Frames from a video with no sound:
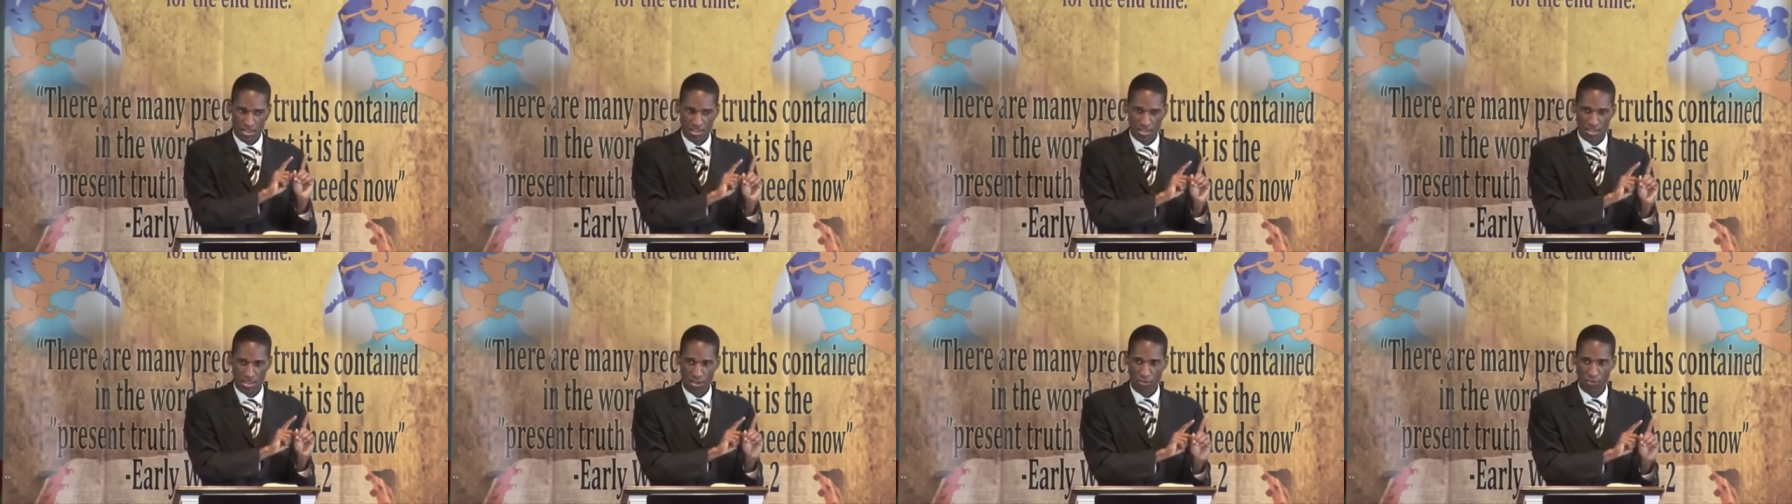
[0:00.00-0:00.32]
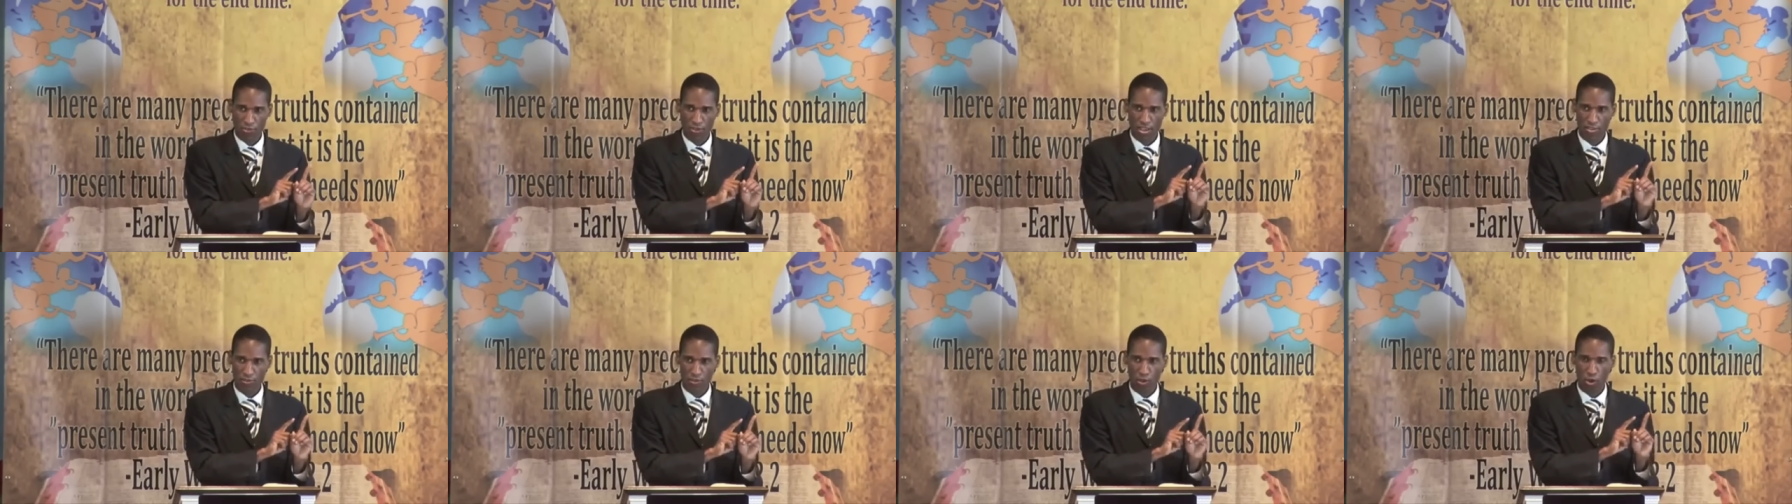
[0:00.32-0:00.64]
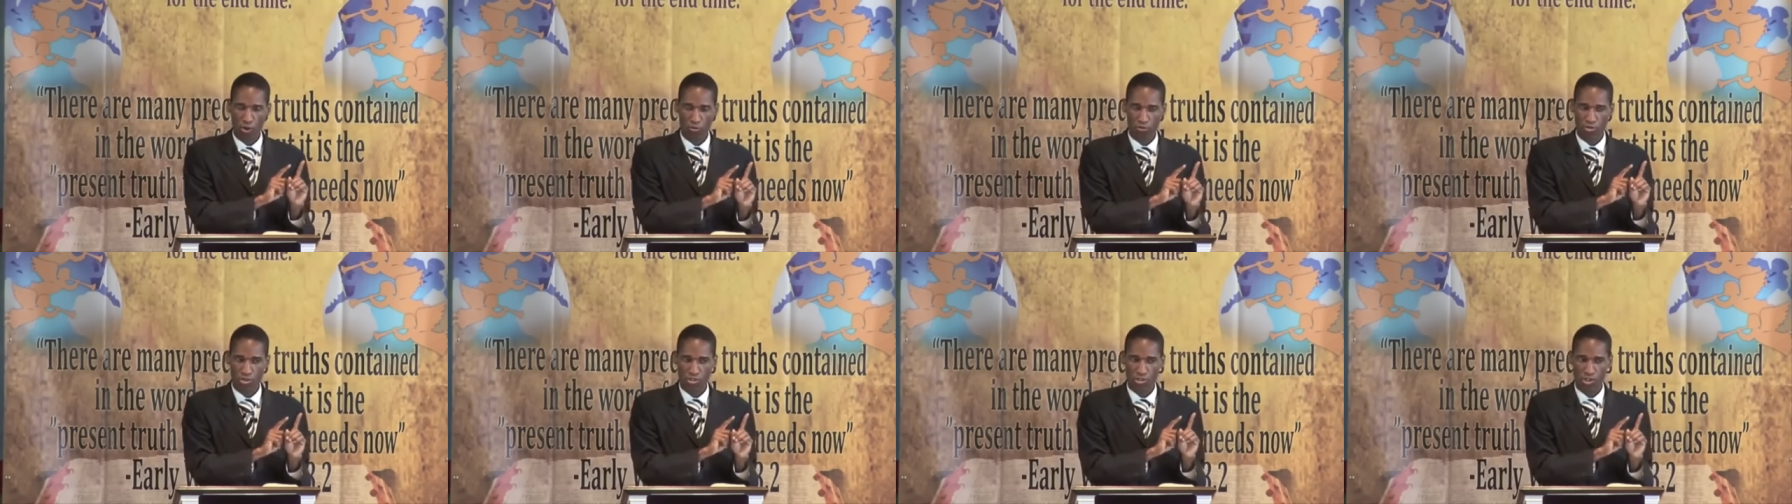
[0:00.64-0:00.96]
The faith
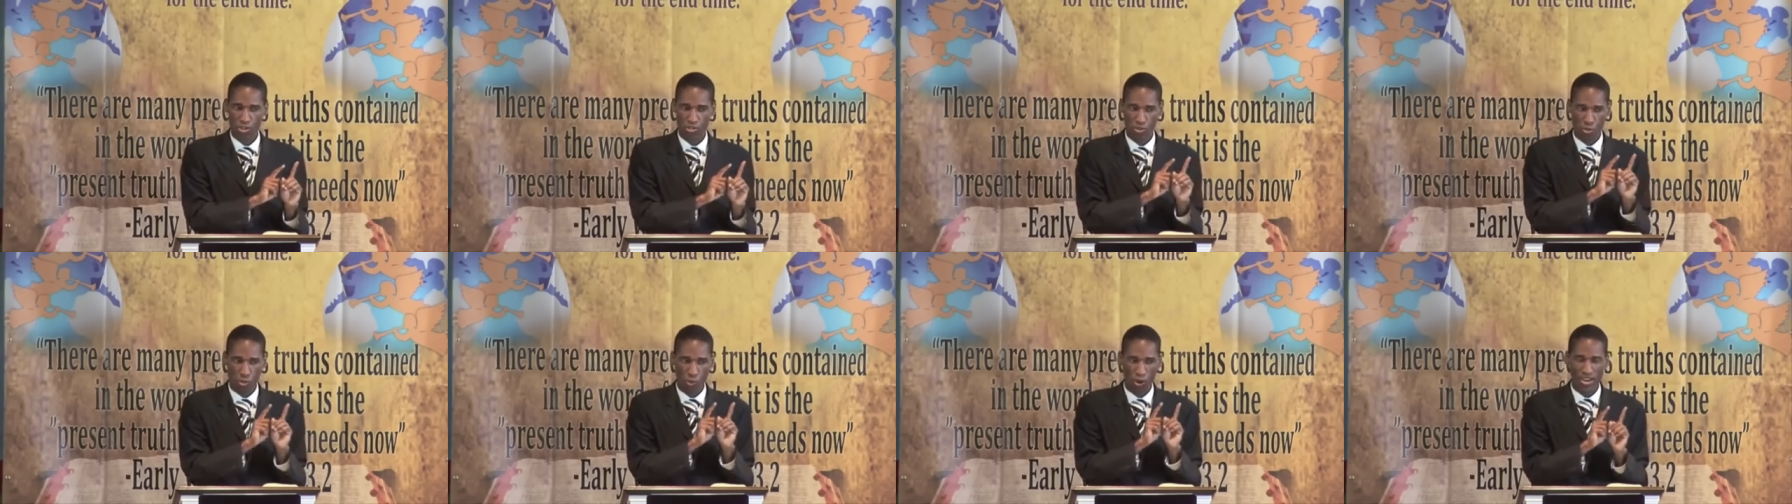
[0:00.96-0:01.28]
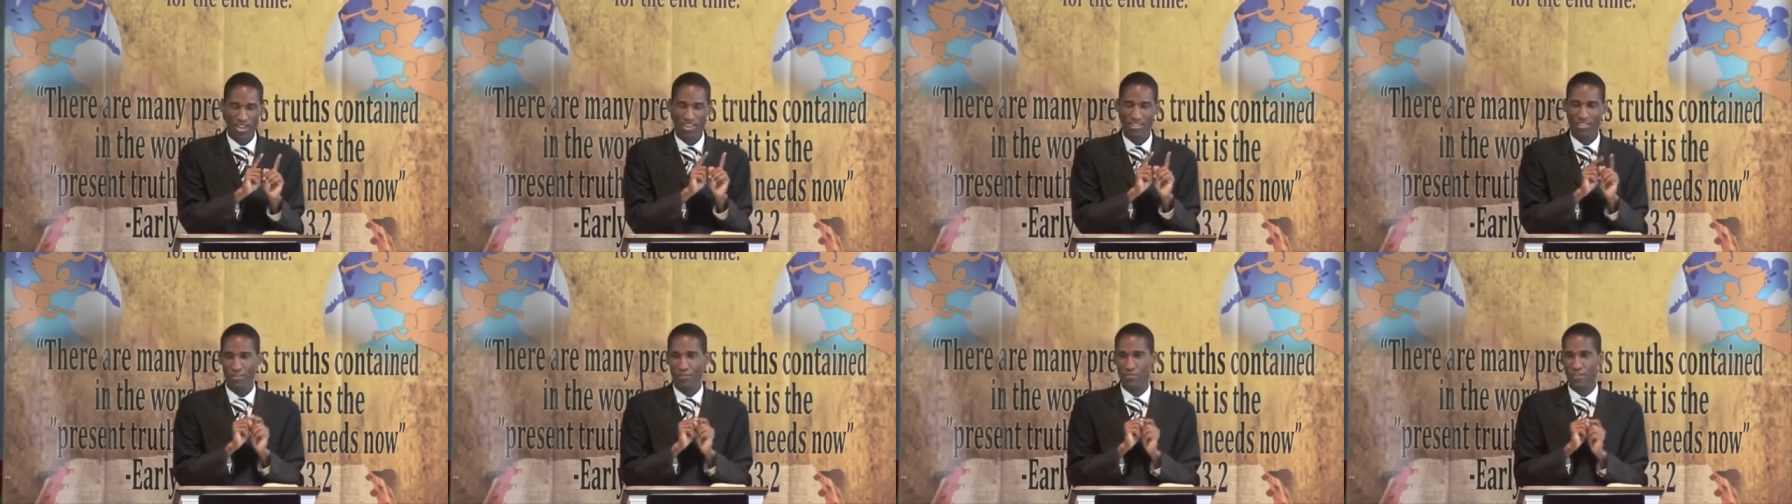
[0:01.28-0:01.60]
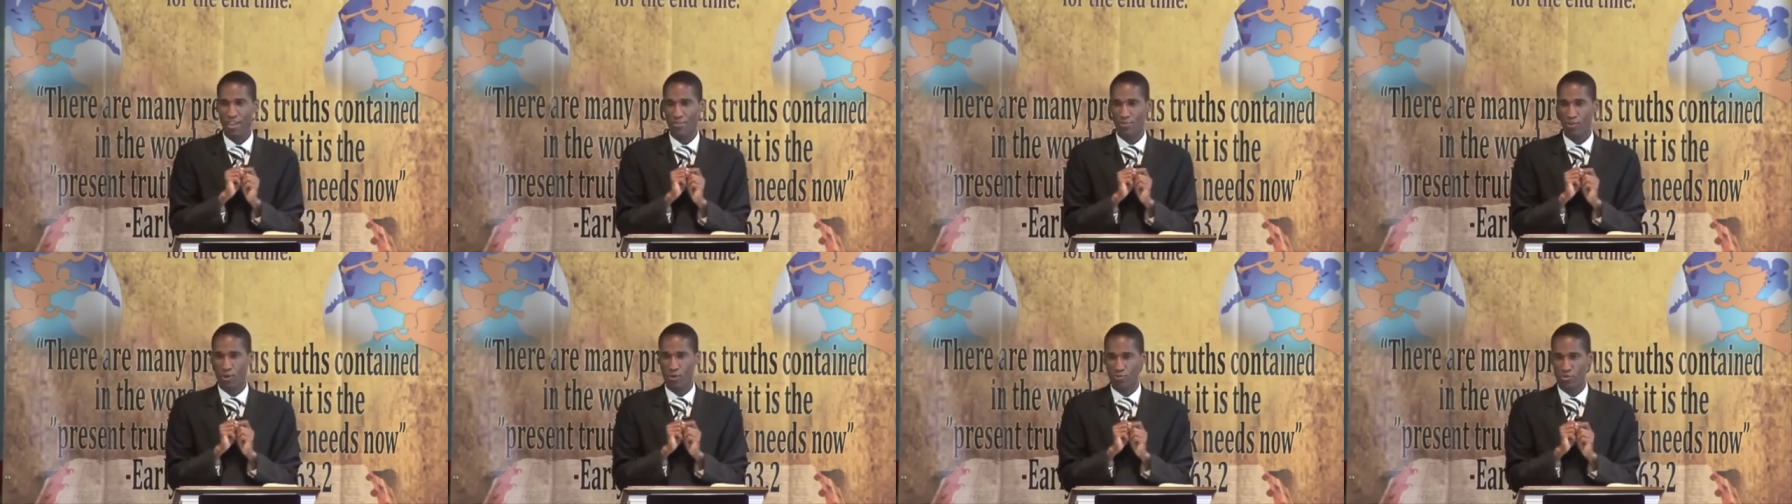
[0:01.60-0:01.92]
of Jesus. What is the
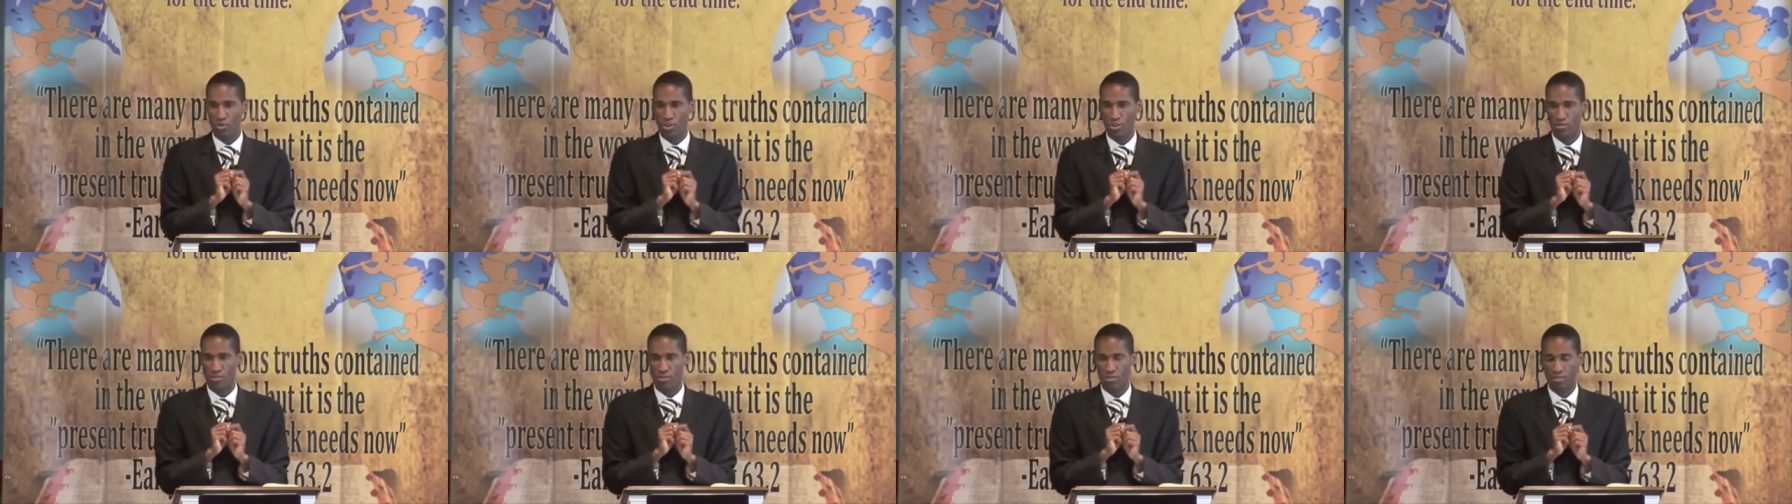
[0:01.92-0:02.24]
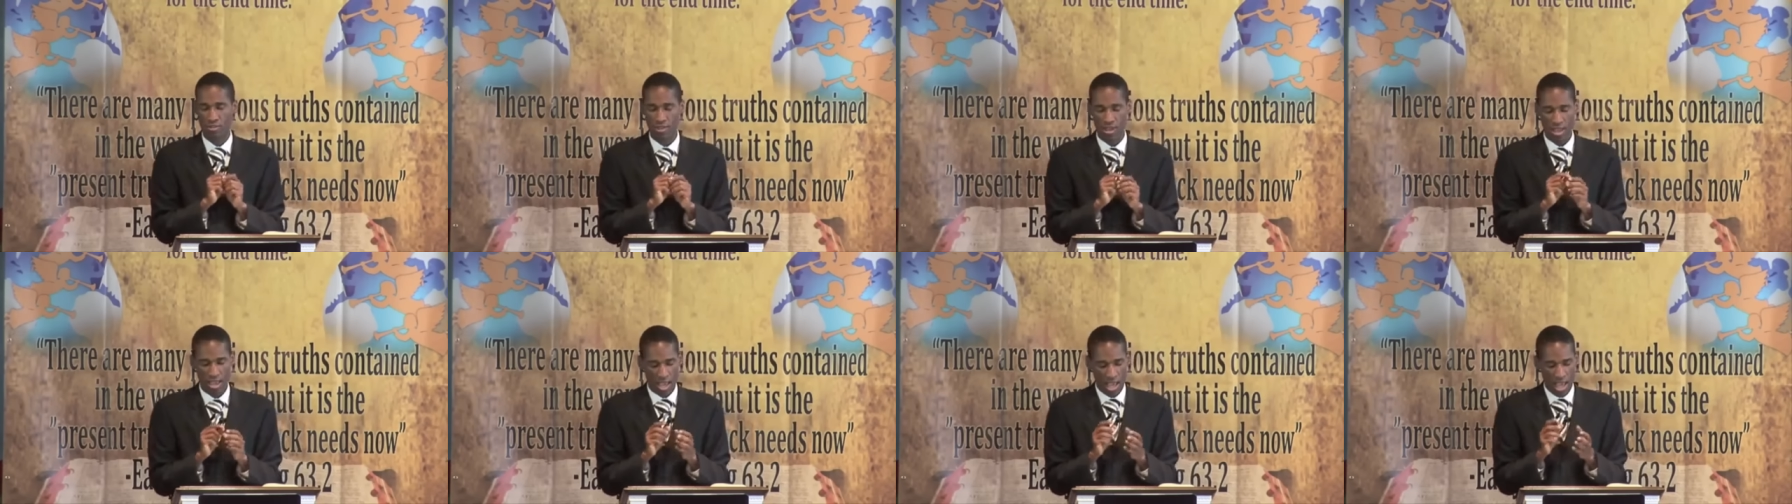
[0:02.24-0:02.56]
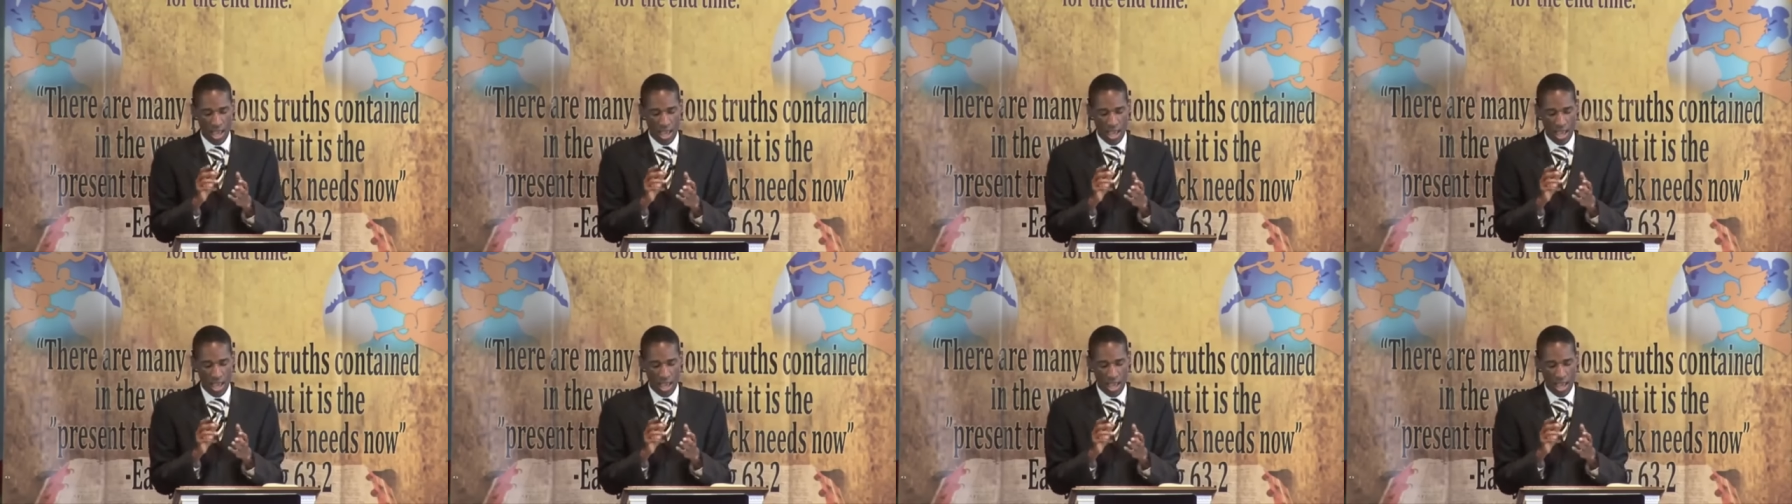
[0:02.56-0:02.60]
faith of Jesus?